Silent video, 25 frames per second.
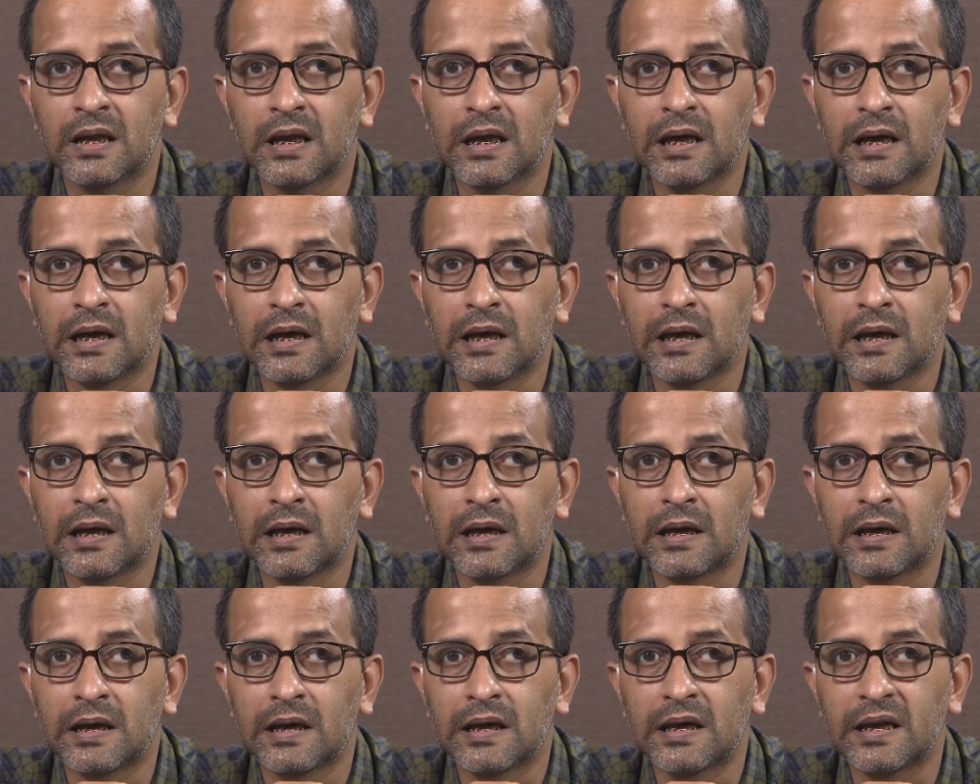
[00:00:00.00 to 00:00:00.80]
Uh,
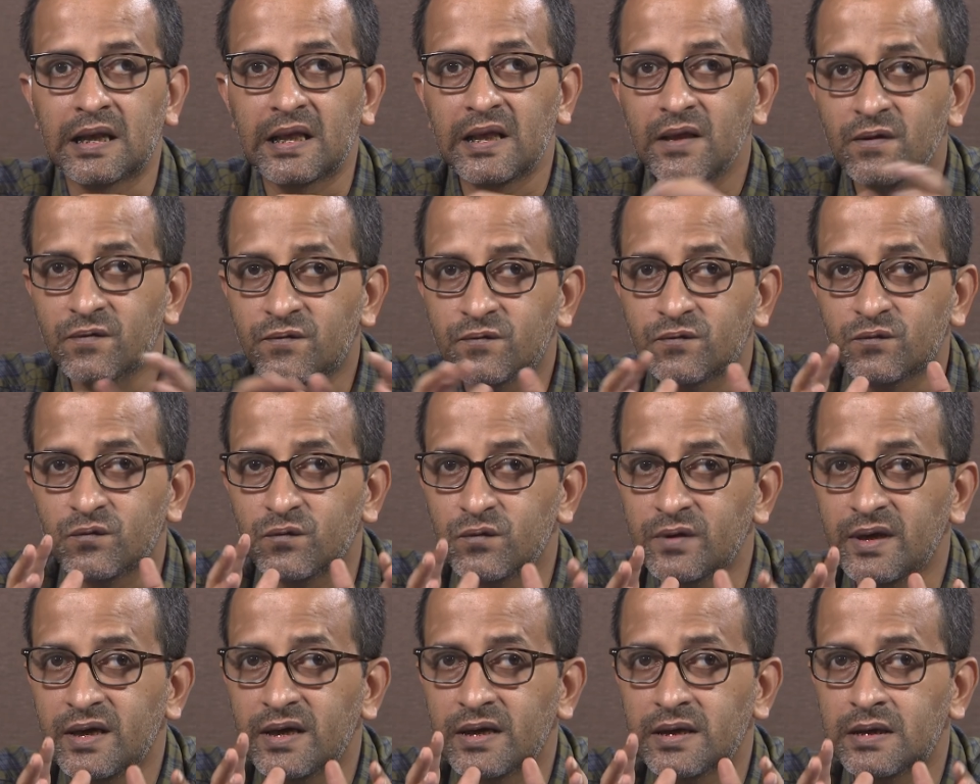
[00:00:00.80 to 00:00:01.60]
uh,
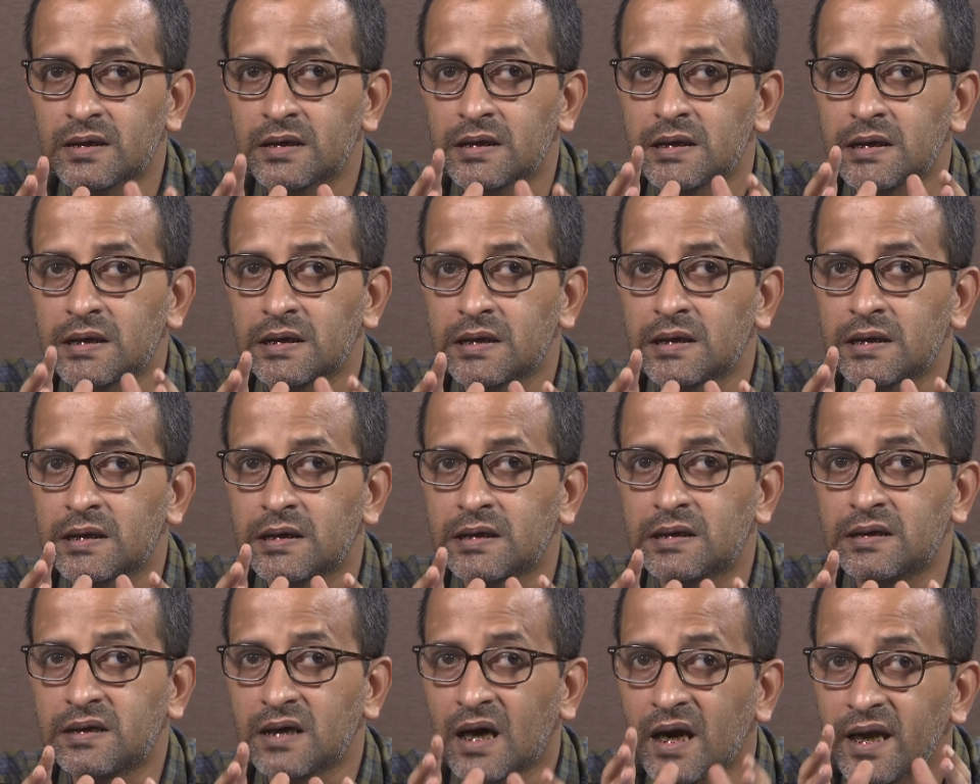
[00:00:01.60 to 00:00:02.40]
if we are
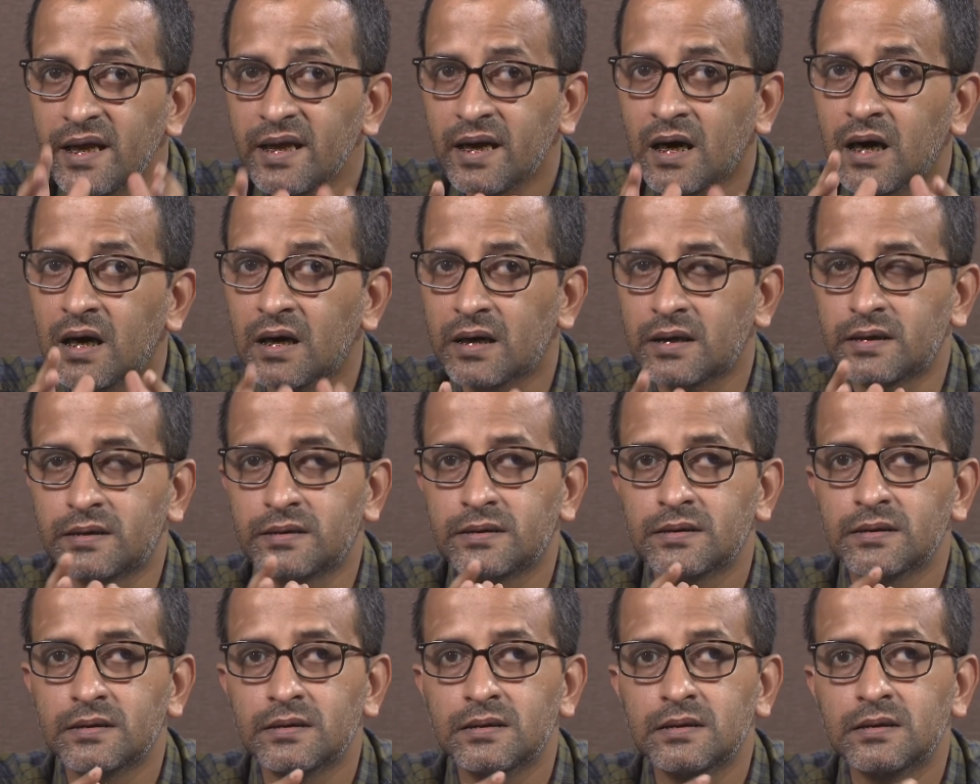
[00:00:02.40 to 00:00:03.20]
die
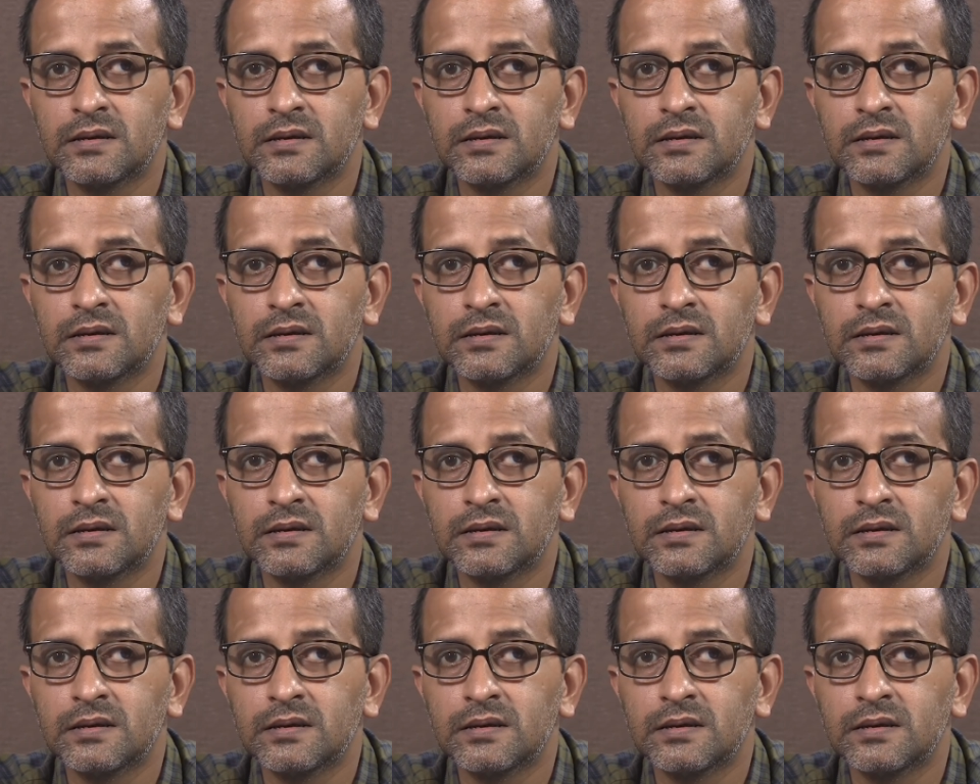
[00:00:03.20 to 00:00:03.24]
hard